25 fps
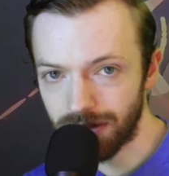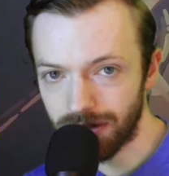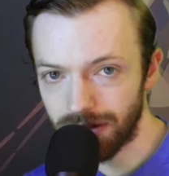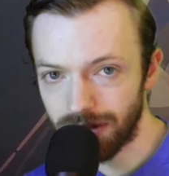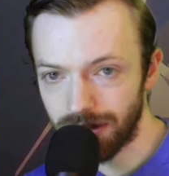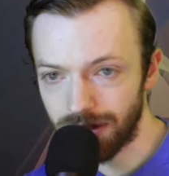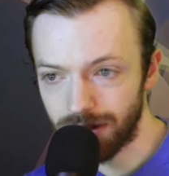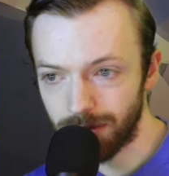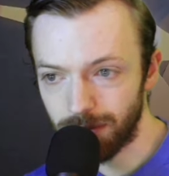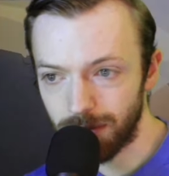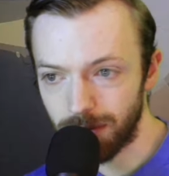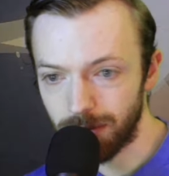
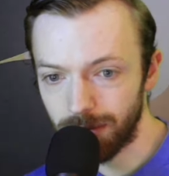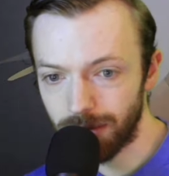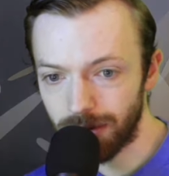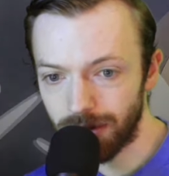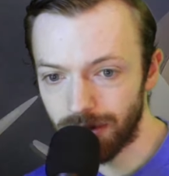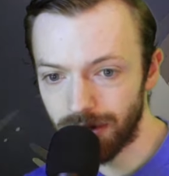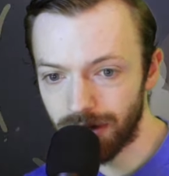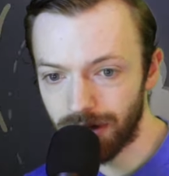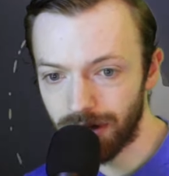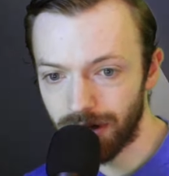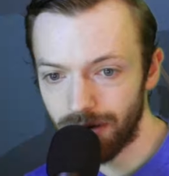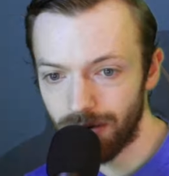that has been
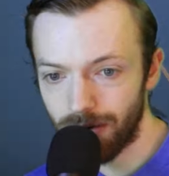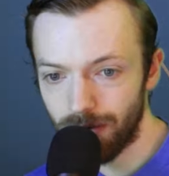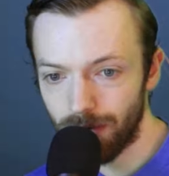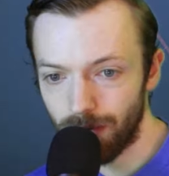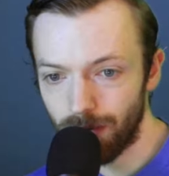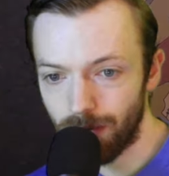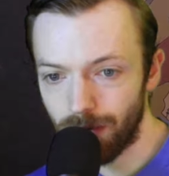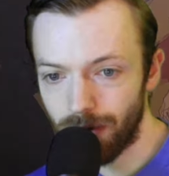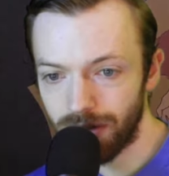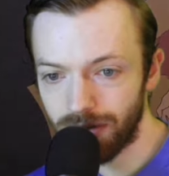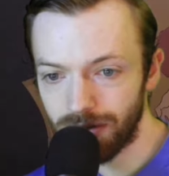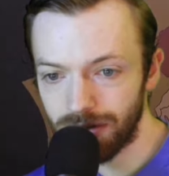planned out
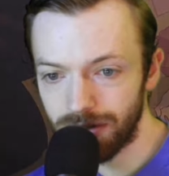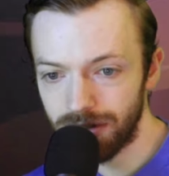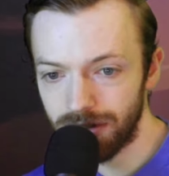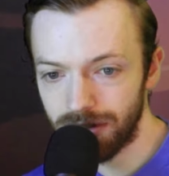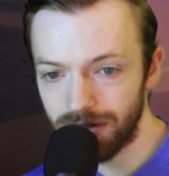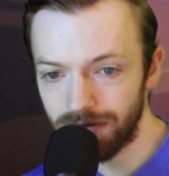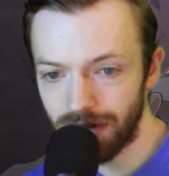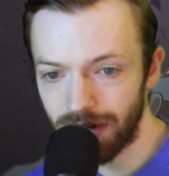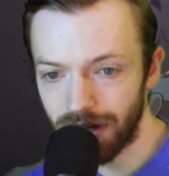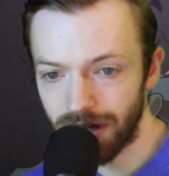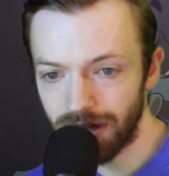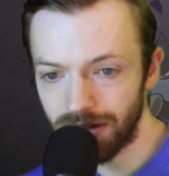well in
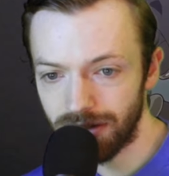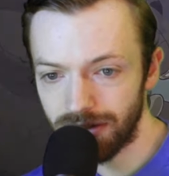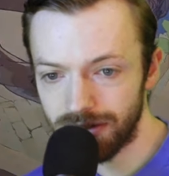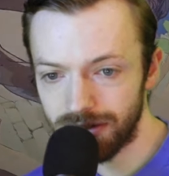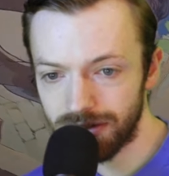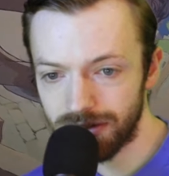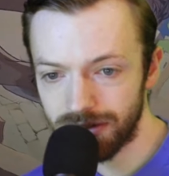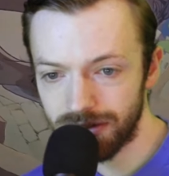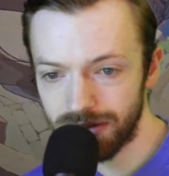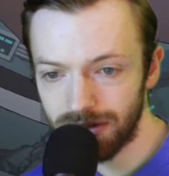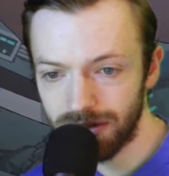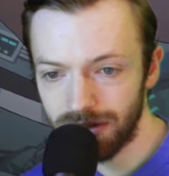
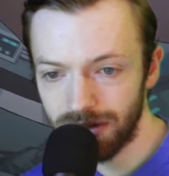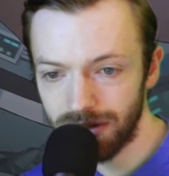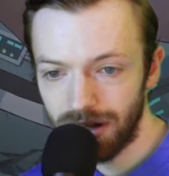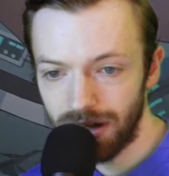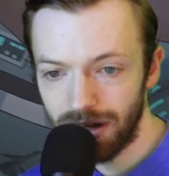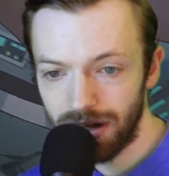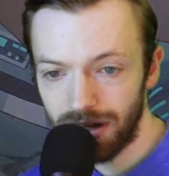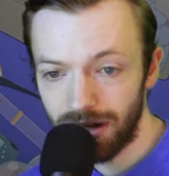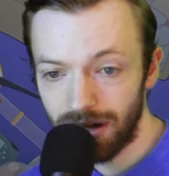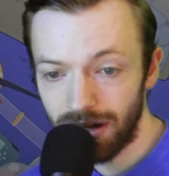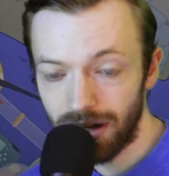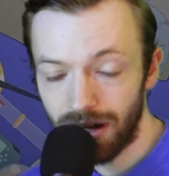advance.
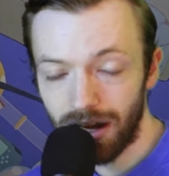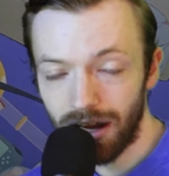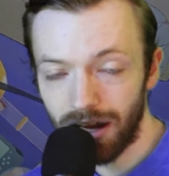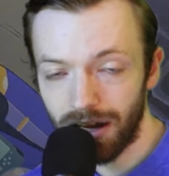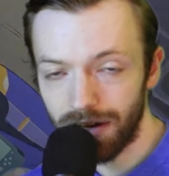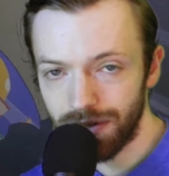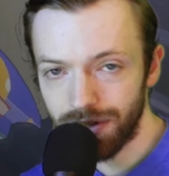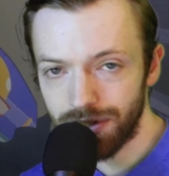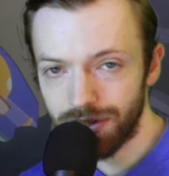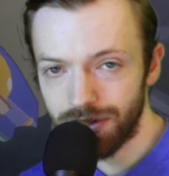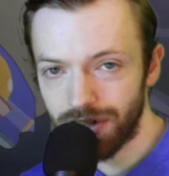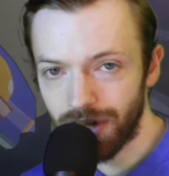
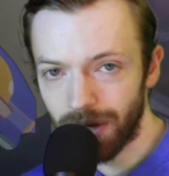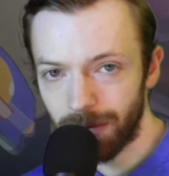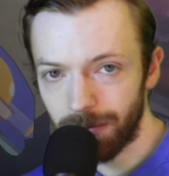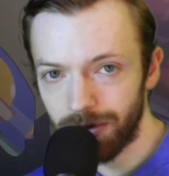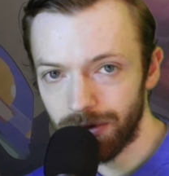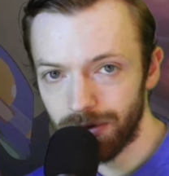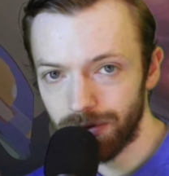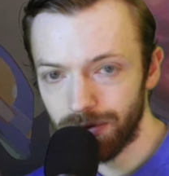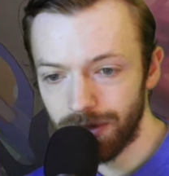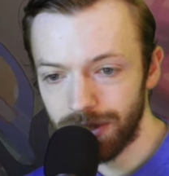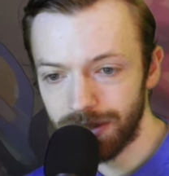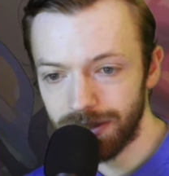Every
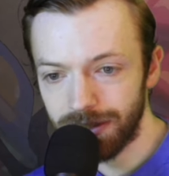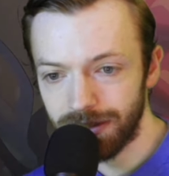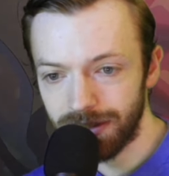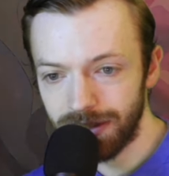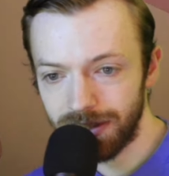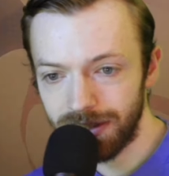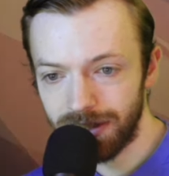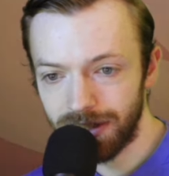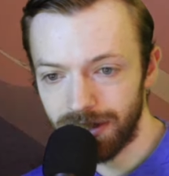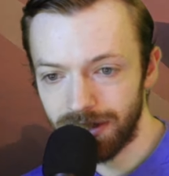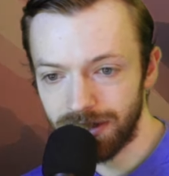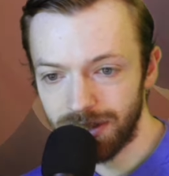chapter
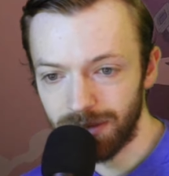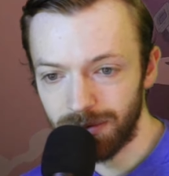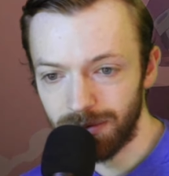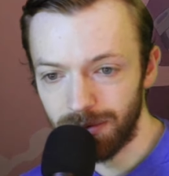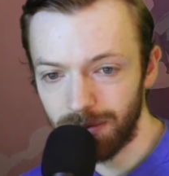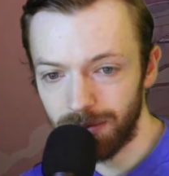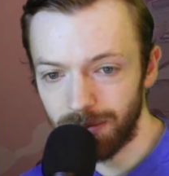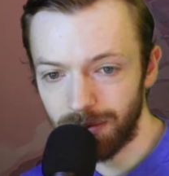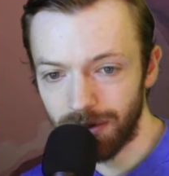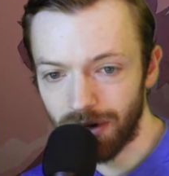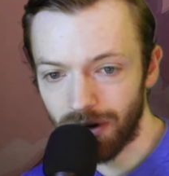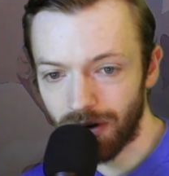recently, I see
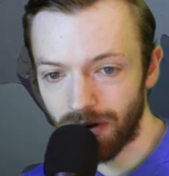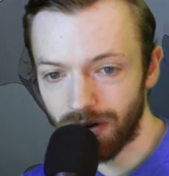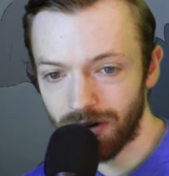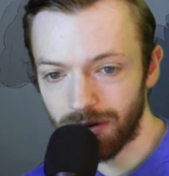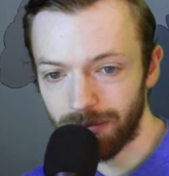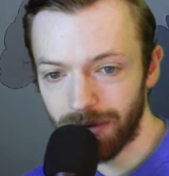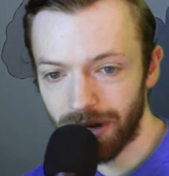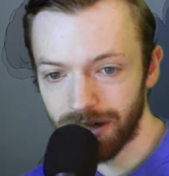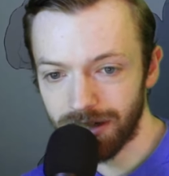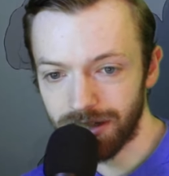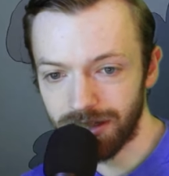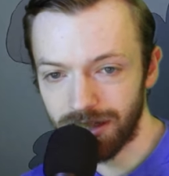people
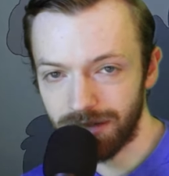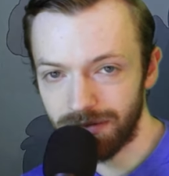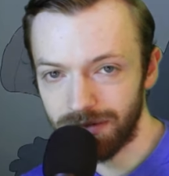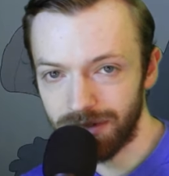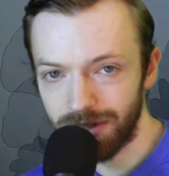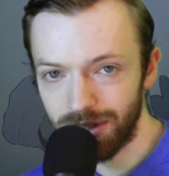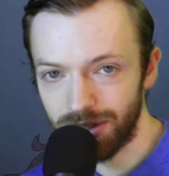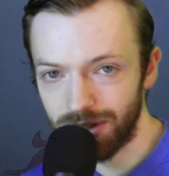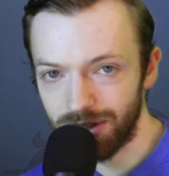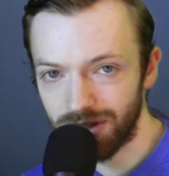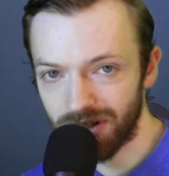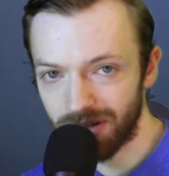calling back to
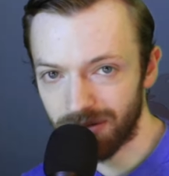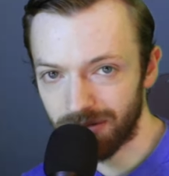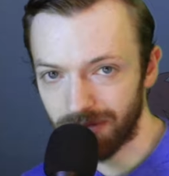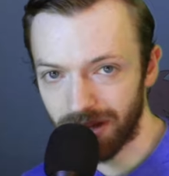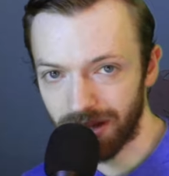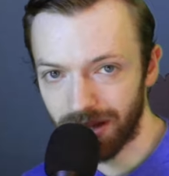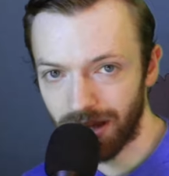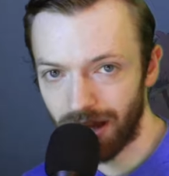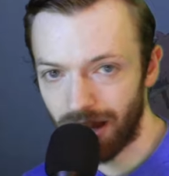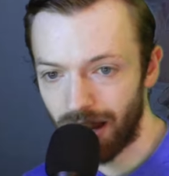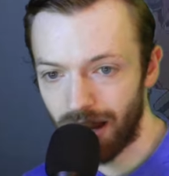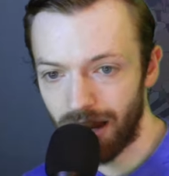images from
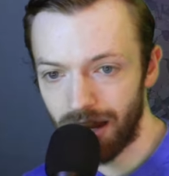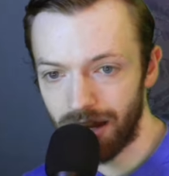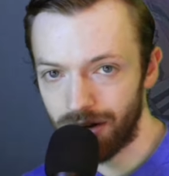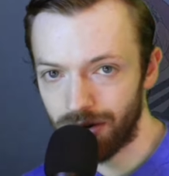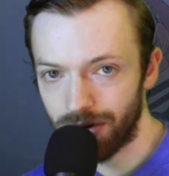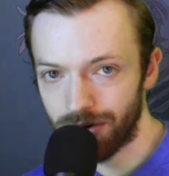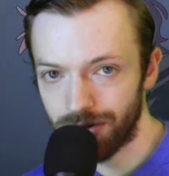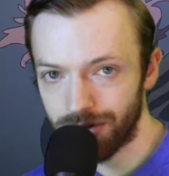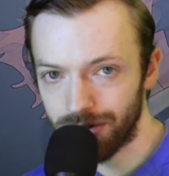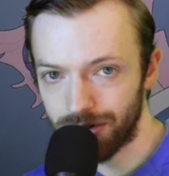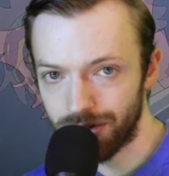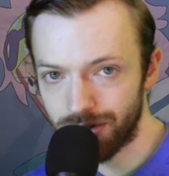like
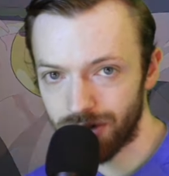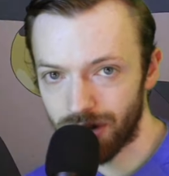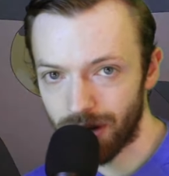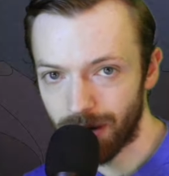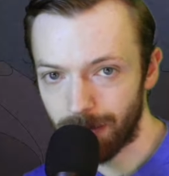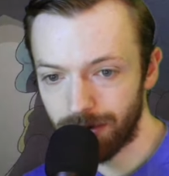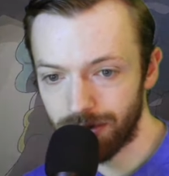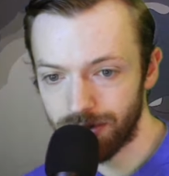800 chapters